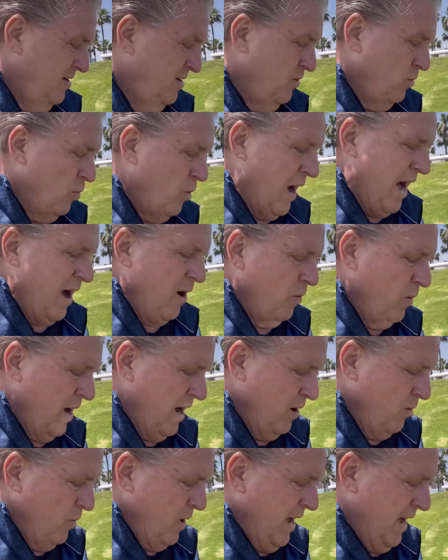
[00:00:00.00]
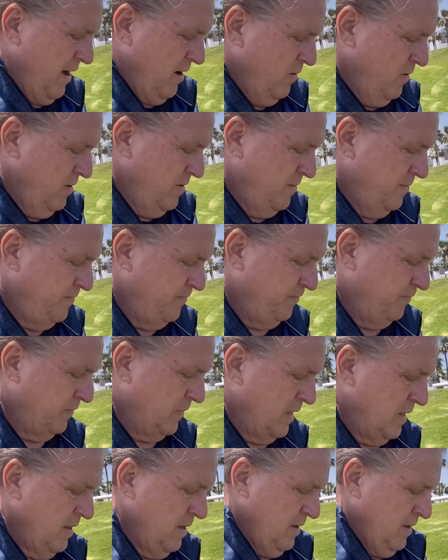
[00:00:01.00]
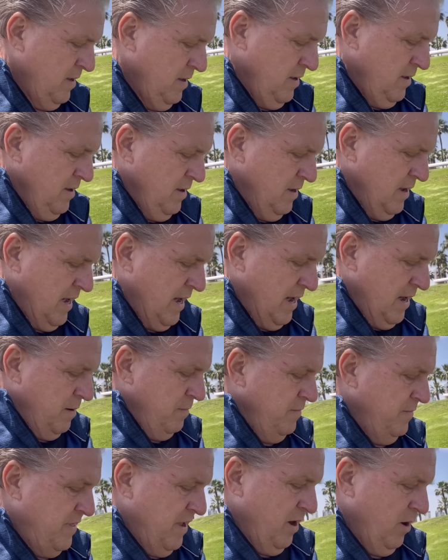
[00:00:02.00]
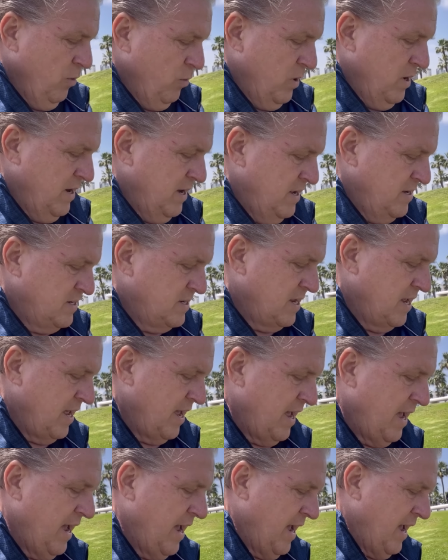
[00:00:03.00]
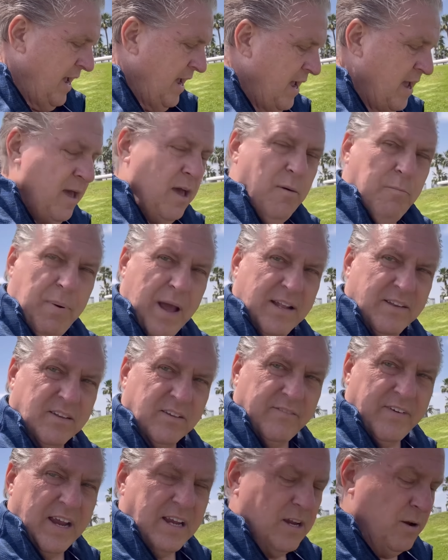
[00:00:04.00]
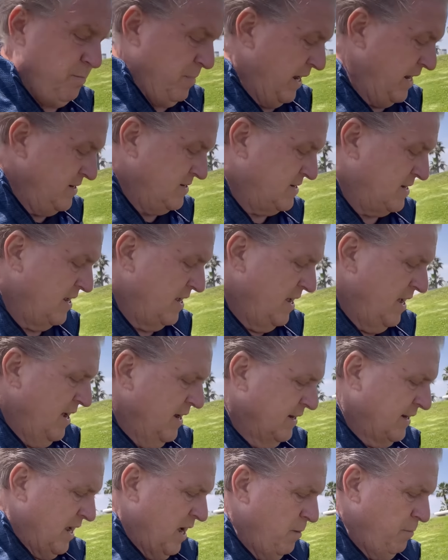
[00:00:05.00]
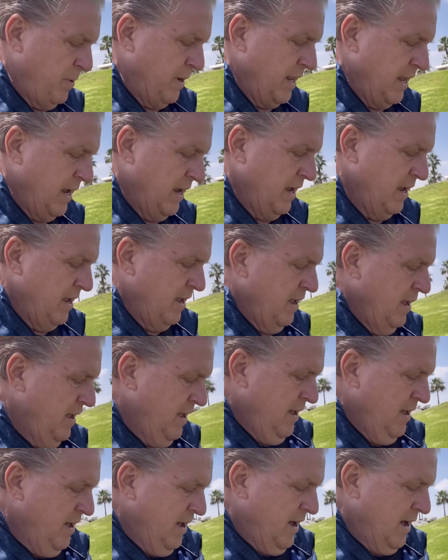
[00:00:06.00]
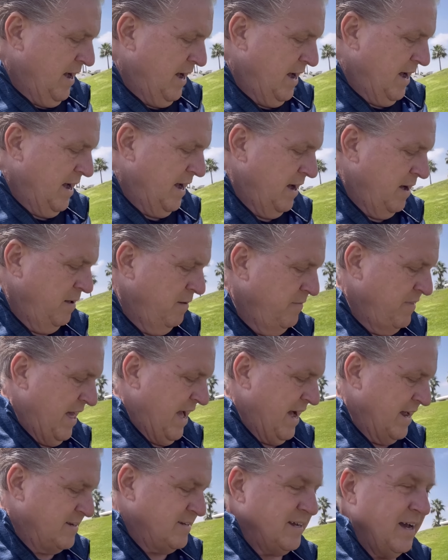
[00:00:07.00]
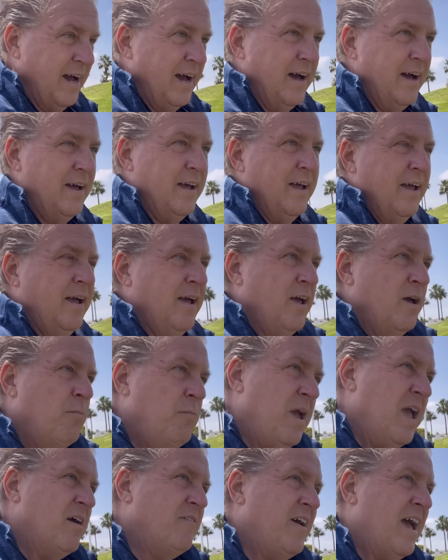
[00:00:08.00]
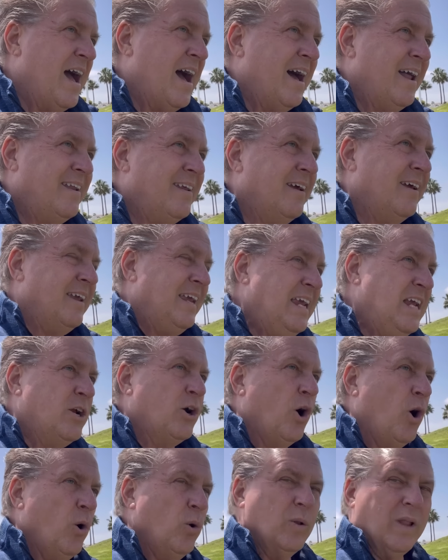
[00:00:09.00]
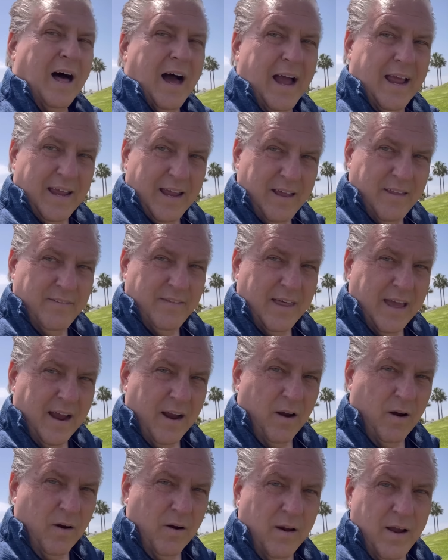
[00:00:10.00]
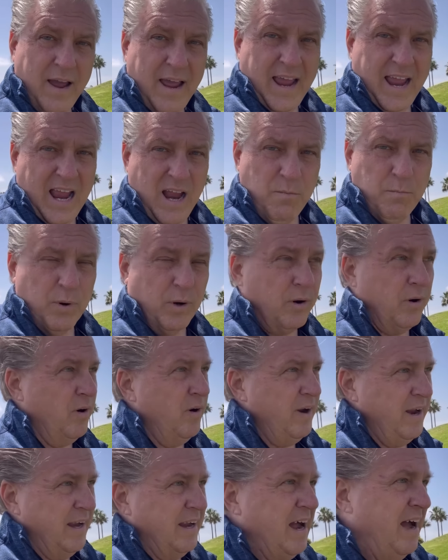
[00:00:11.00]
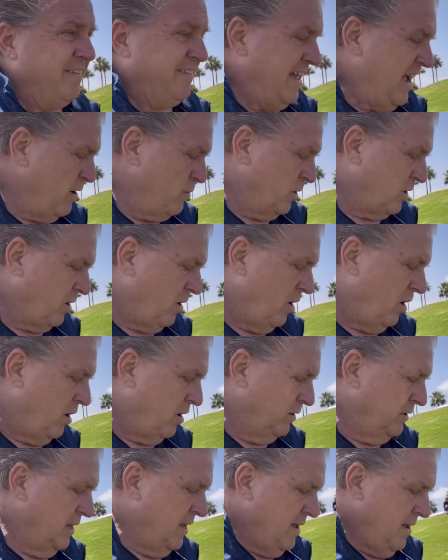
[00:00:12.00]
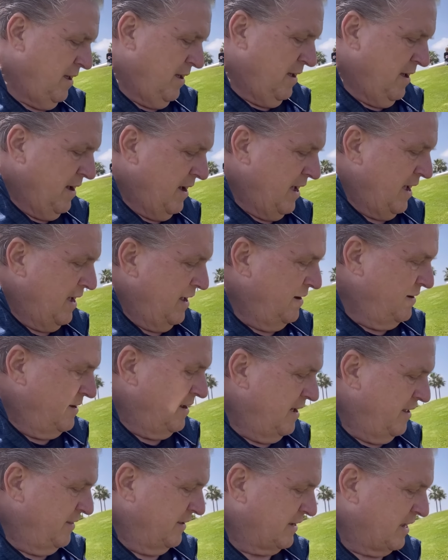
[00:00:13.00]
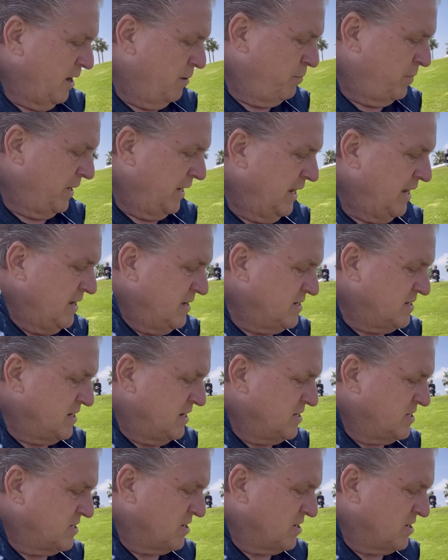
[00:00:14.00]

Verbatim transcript: Wow, wow, wow. Um, there was a Pennsylvania based company uh, that uh, may have had E. coli in their hamburger and got that recalled. And uh, the company is uh,